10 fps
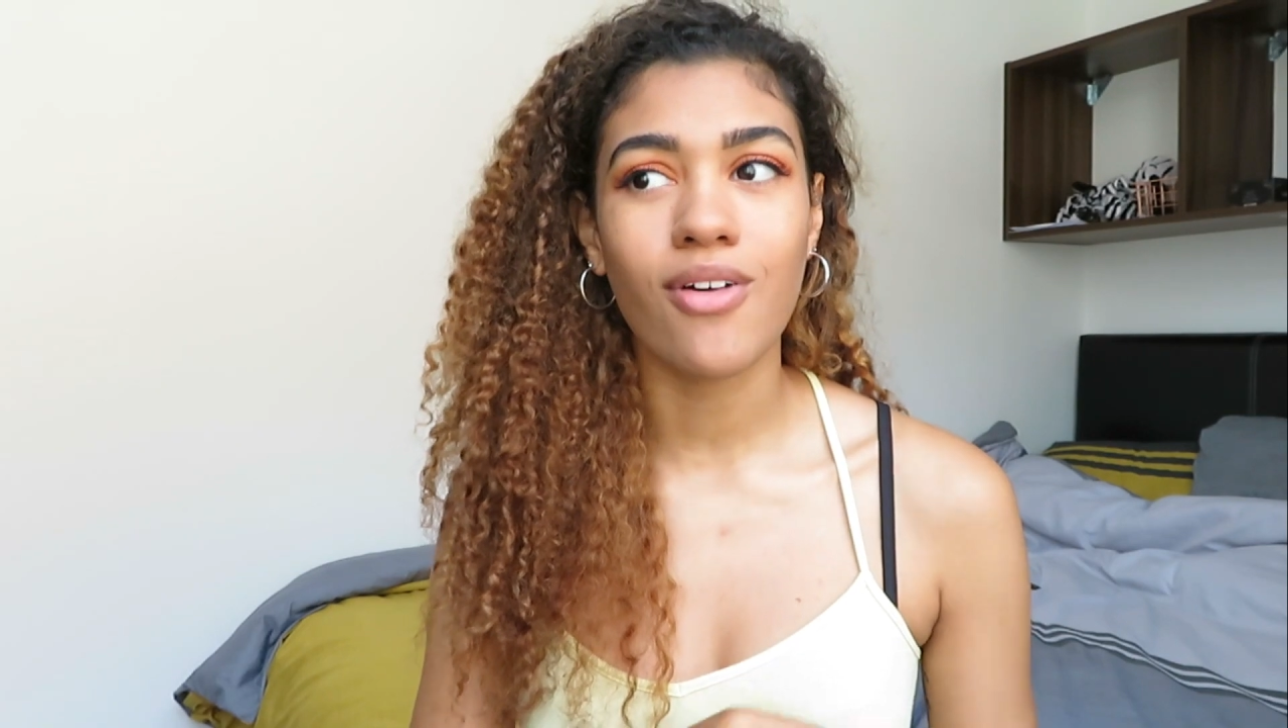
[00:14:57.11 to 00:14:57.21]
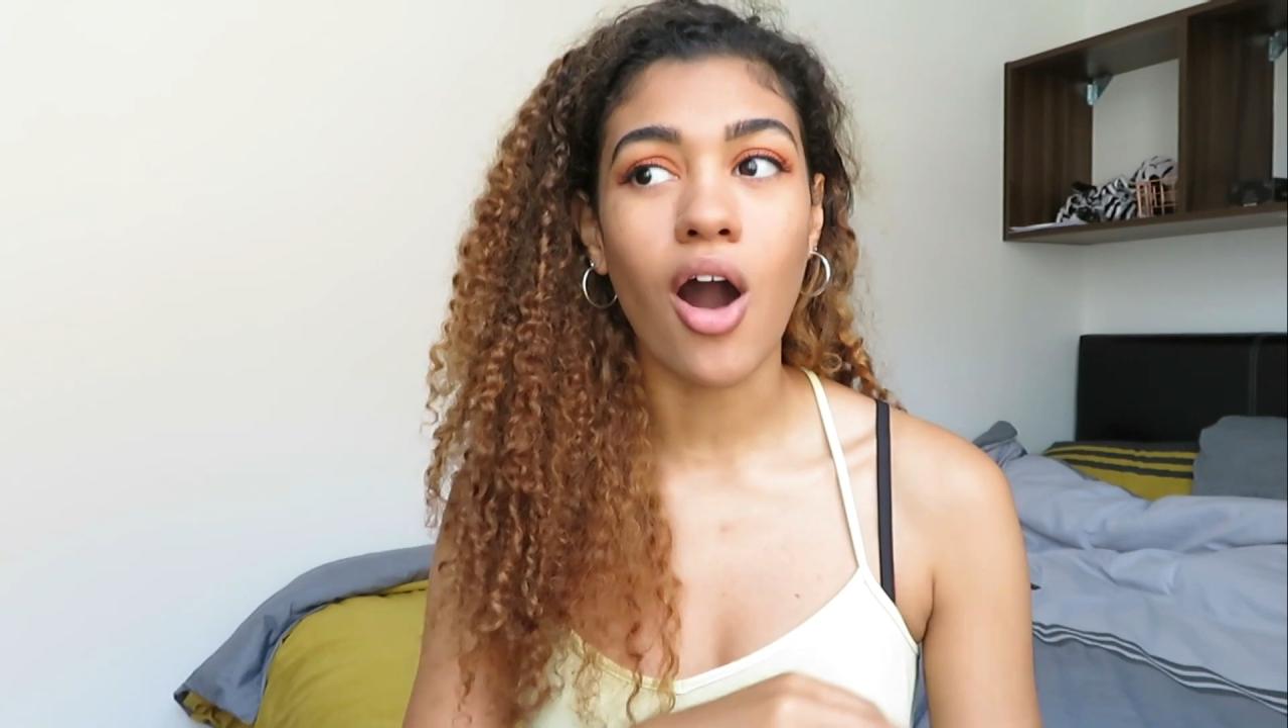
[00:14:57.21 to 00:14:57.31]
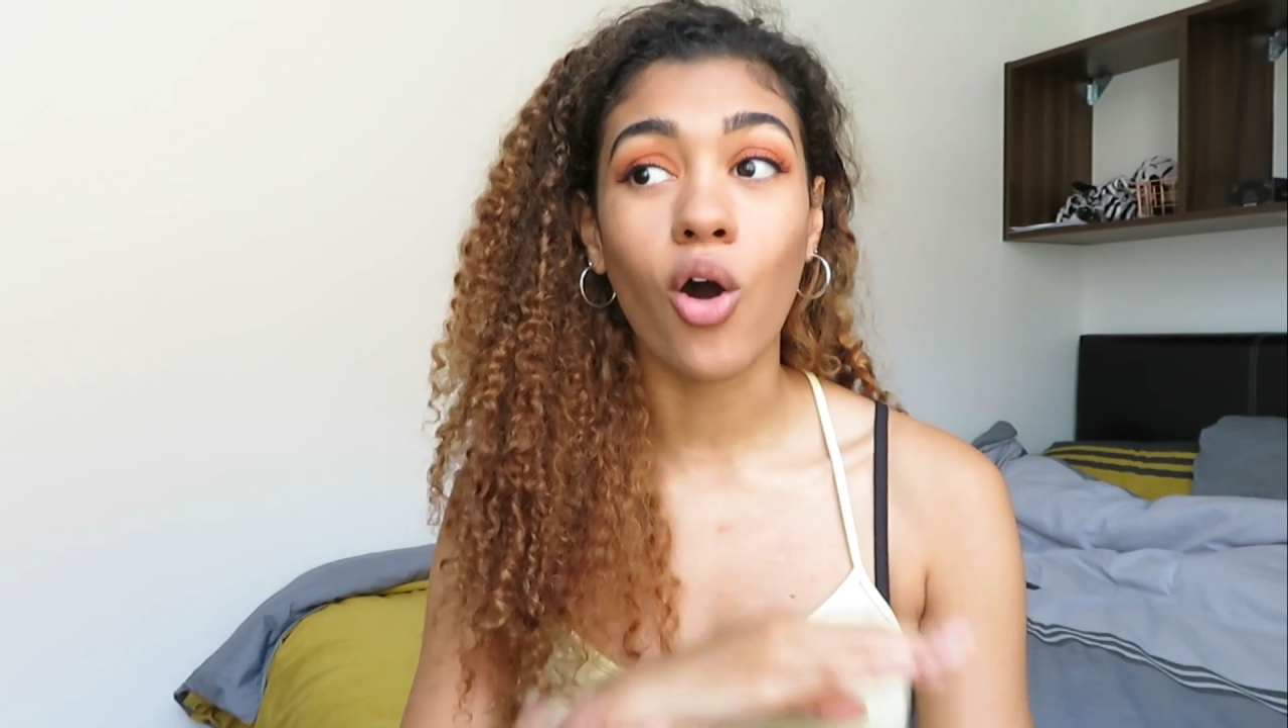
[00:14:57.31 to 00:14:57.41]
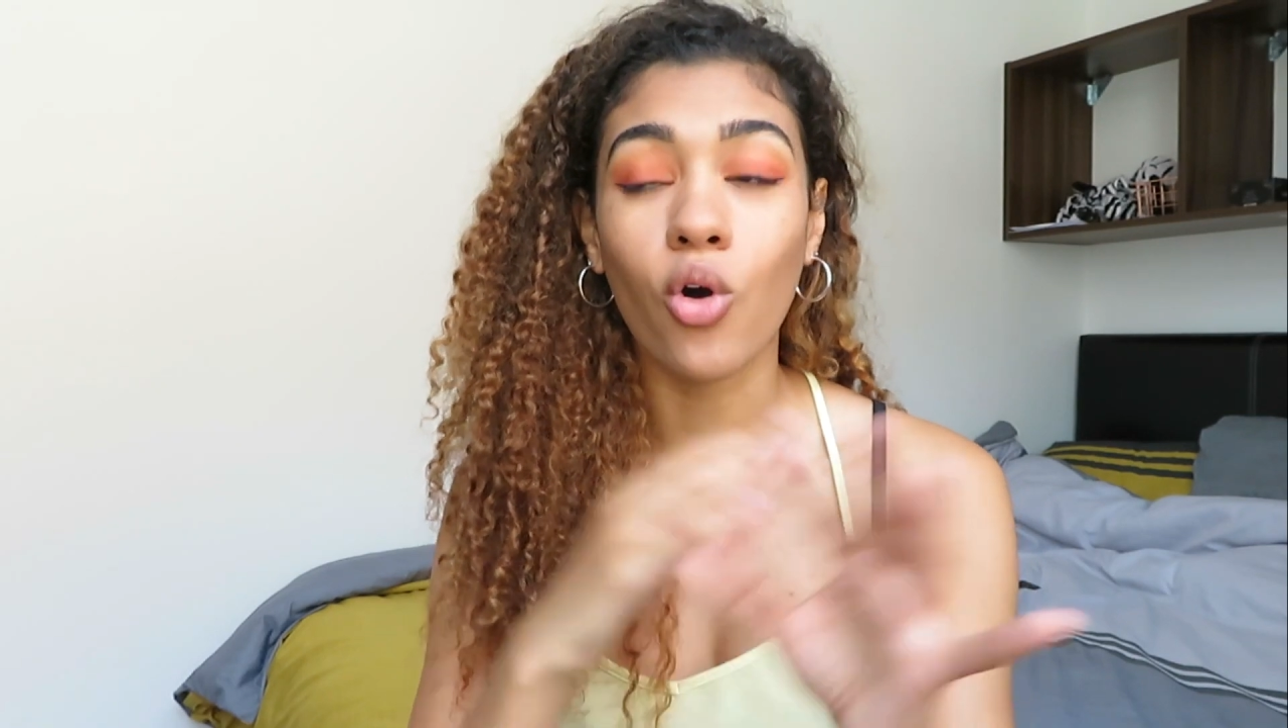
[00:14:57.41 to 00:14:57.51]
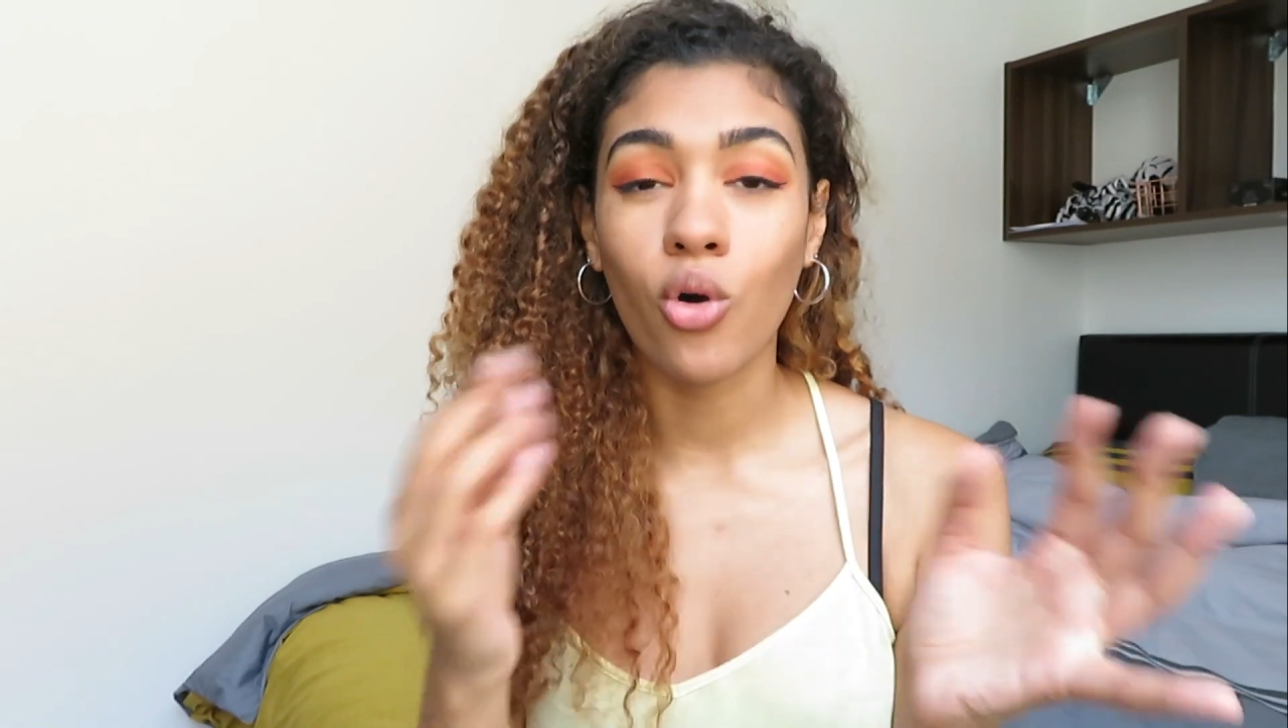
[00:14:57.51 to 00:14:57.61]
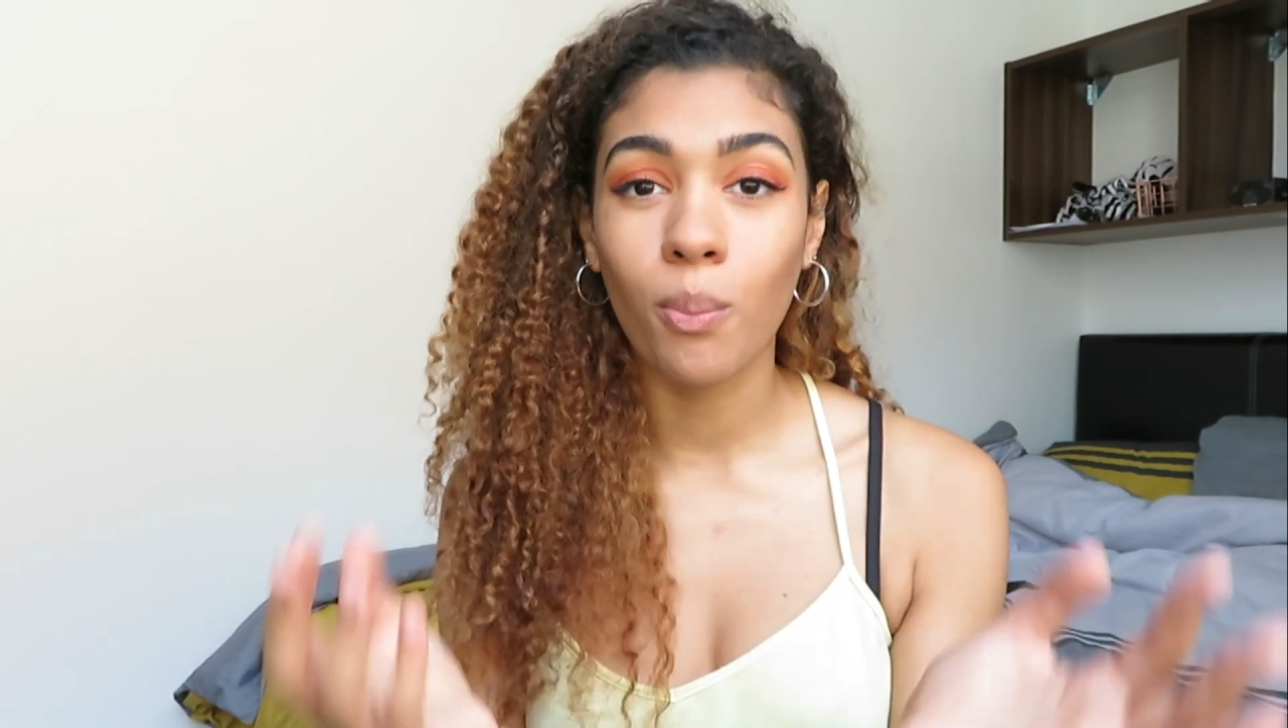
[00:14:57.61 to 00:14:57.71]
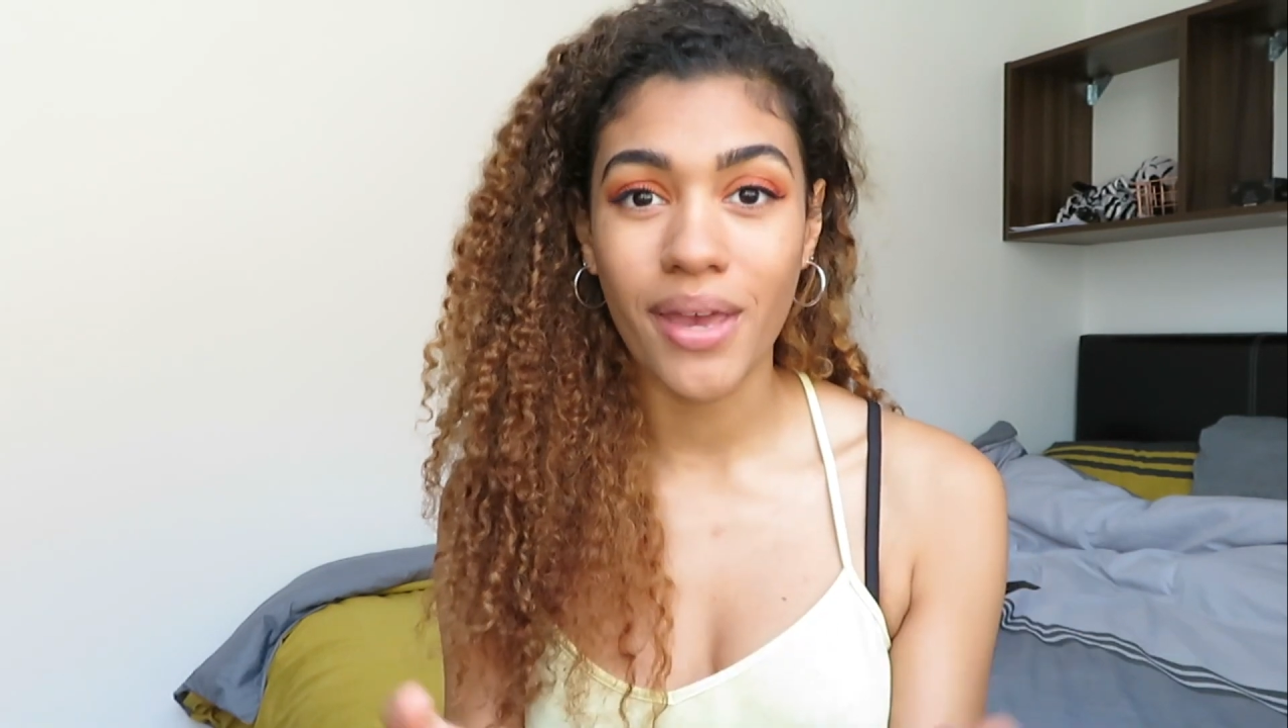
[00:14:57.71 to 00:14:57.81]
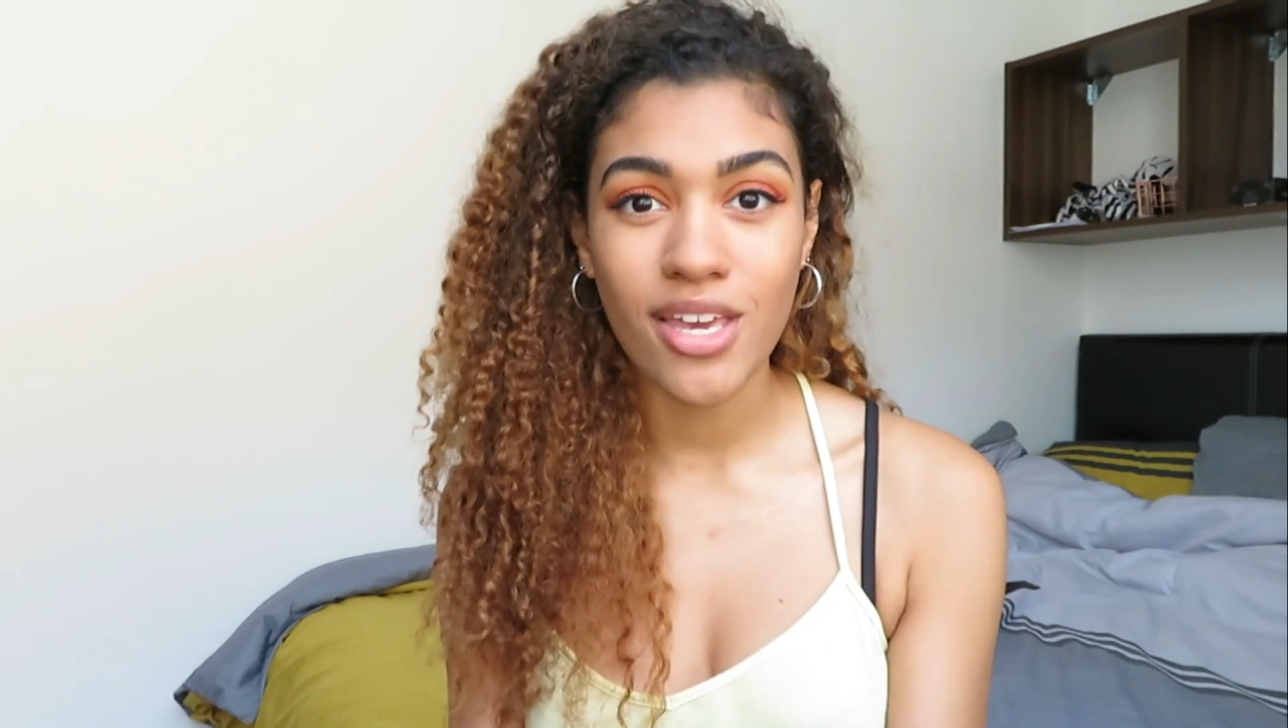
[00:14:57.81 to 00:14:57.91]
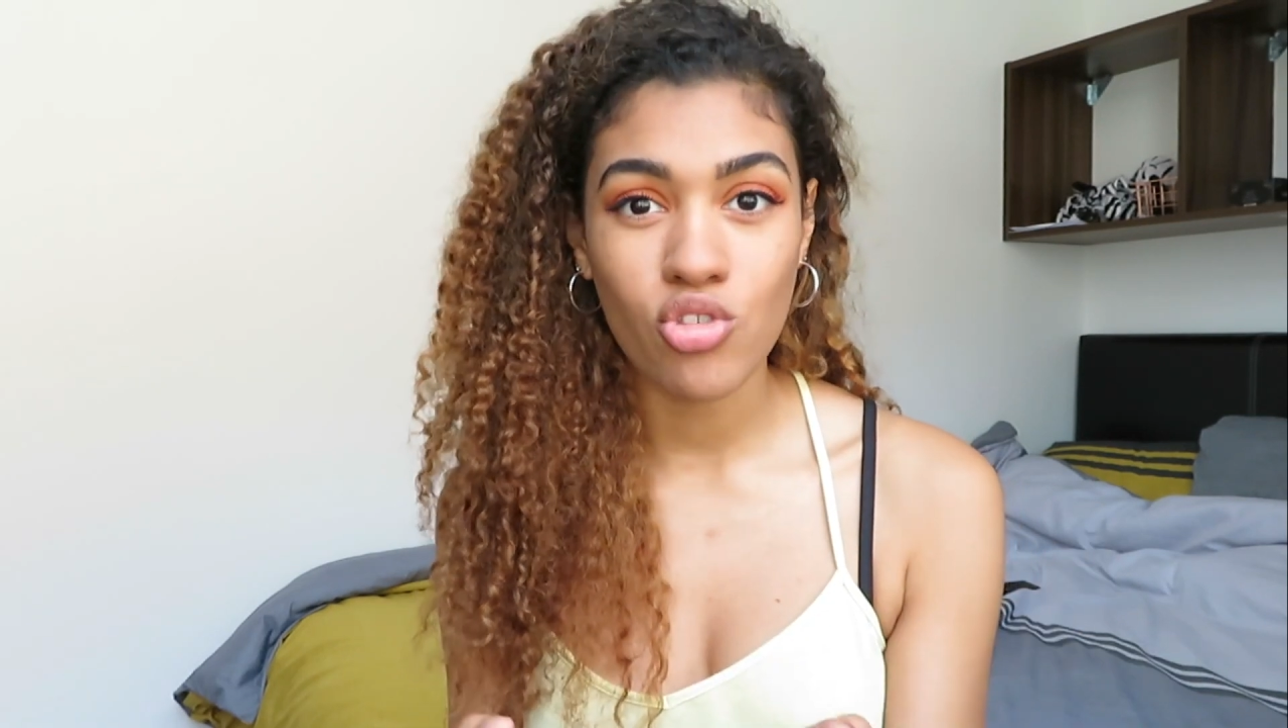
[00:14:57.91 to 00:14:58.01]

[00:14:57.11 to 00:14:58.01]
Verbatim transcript: a whole B